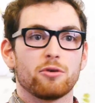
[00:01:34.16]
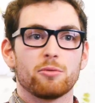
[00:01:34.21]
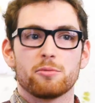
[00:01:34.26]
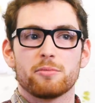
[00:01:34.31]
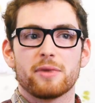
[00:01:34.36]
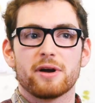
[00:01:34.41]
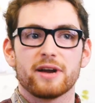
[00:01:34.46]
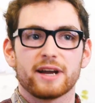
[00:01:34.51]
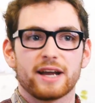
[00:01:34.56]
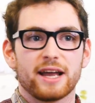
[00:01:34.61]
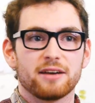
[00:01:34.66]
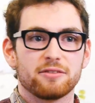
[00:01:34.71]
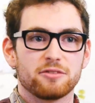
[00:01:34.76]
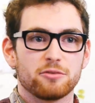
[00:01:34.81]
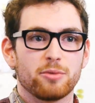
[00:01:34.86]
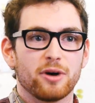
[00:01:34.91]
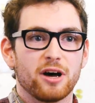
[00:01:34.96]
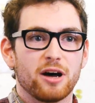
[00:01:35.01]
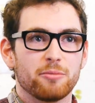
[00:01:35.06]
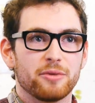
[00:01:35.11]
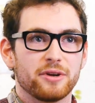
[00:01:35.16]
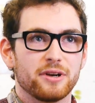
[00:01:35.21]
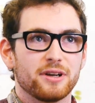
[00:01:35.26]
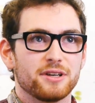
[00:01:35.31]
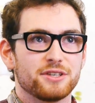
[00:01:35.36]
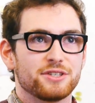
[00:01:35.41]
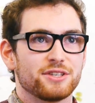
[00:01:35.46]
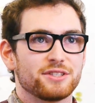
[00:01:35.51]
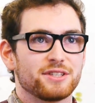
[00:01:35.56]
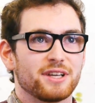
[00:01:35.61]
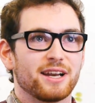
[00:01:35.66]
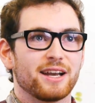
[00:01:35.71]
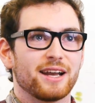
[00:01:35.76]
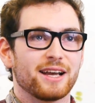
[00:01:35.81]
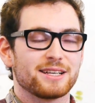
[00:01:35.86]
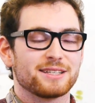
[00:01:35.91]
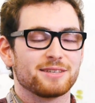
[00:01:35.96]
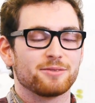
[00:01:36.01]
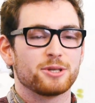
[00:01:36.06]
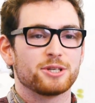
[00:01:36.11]
Robert Merrick, head of department, has just had an
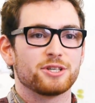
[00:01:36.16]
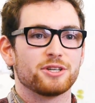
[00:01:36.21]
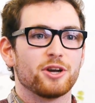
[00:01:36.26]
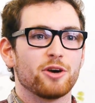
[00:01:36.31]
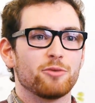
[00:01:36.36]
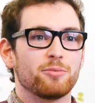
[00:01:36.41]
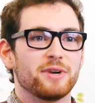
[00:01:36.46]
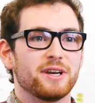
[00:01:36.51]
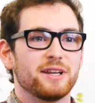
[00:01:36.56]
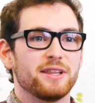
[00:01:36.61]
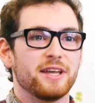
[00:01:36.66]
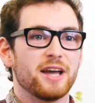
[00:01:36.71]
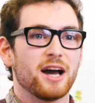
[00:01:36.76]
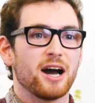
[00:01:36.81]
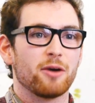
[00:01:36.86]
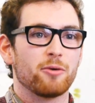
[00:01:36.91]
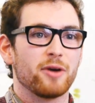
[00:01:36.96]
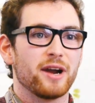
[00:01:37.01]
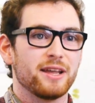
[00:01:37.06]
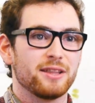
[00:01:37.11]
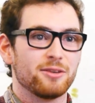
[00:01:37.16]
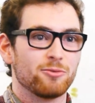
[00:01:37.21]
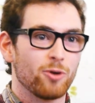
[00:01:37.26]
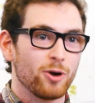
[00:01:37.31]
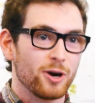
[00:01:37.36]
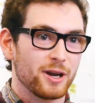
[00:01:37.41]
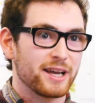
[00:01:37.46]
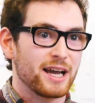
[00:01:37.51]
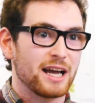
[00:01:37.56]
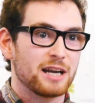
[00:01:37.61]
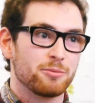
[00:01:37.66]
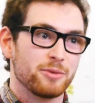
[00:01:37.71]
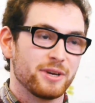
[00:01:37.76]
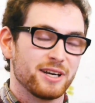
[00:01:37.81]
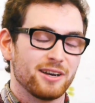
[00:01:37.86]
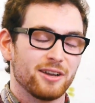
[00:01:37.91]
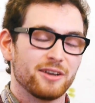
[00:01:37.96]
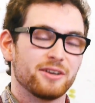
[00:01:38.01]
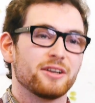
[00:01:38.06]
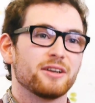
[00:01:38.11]
exhibition open in the RA, the Royal Academy
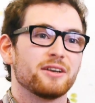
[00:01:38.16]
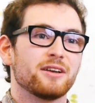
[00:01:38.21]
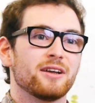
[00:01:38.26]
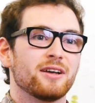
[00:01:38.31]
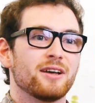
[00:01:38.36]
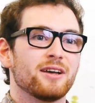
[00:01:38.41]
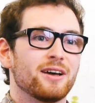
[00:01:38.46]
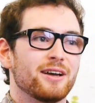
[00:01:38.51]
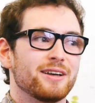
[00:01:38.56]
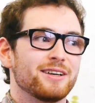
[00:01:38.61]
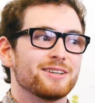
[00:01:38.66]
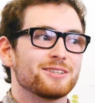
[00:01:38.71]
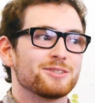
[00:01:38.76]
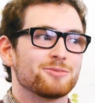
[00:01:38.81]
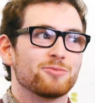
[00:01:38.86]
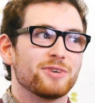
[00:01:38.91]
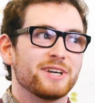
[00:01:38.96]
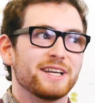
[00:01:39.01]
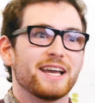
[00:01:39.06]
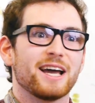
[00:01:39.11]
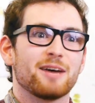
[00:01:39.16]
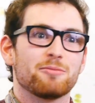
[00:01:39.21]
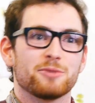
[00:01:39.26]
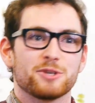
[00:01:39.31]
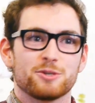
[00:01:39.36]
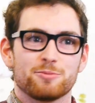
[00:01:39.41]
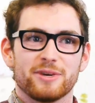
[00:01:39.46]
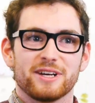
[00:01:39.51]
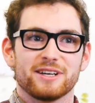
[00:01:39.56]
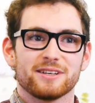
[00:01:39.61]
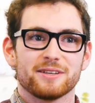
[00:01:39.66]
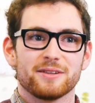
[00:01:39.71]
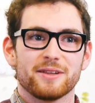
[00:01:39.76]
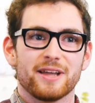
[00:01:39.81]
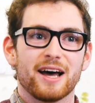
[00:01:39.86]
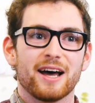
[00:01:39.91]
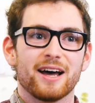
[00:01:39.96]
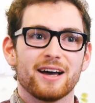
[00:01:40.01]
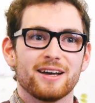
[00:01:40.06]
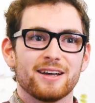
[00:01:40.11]
in London, and he doesn't really get much bigger than
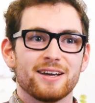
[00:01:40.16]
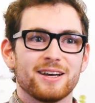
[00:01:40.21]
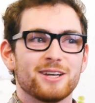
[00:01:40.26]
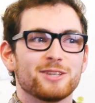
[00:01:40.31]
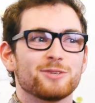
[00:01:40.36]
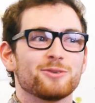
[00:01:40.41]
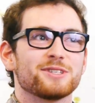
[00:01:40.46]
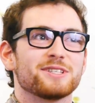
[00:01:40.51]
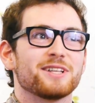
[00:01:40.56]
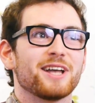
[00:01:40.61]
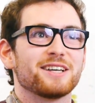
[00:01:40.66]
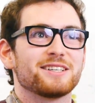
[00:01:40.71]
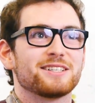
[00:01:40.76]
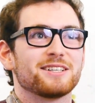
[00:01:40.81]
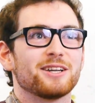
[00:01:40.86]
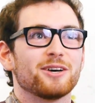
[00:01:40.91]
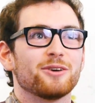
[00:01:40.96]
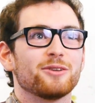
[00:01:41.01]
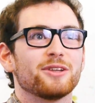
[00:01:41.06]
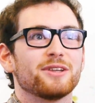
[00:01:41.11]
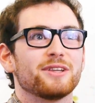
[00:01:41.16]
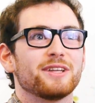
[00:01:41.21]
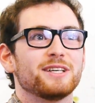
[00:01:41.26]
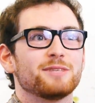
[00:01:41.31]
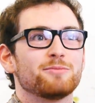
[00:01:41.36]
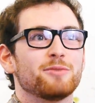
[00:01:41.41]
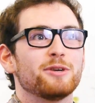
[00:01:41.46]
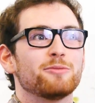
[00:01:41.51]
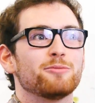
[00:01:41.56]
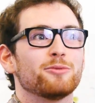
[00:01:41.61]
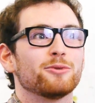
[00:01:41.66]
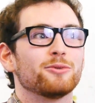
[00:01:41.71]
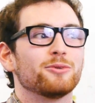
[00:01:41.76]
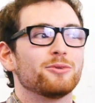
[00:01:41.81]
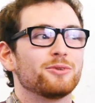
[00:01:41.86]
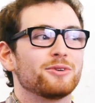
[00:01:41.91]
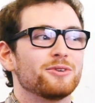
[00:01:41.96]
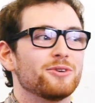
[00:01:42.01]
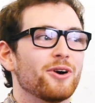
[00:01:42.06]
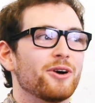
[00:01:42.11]
that. So it's nice to know that these
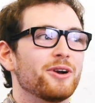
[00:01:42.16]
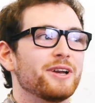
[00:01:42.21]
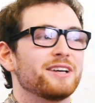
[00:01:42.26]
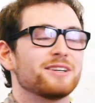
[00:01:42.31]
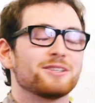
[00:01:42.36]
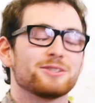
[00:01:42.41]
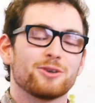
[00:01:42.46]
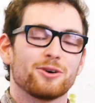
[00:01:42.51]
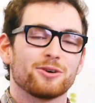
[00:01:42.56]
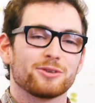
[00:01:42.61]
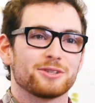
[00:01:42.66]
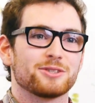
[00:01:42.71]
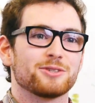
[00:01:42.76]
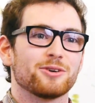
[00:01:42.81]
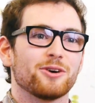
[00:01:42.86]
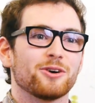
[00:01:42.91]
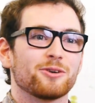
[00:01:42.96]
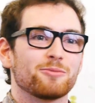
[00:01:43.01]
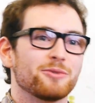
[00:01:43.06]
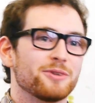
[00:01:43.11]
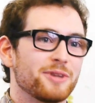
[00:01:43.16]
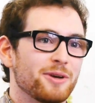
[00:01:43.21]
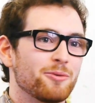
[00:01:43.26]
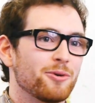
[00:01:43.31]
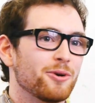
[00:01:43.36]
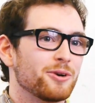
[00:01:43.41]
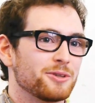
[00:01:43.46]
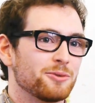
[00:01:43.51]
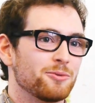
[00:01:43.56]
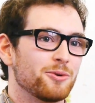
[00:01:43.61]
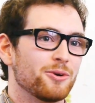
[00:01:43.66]
people not only can talk the talk, but they walk the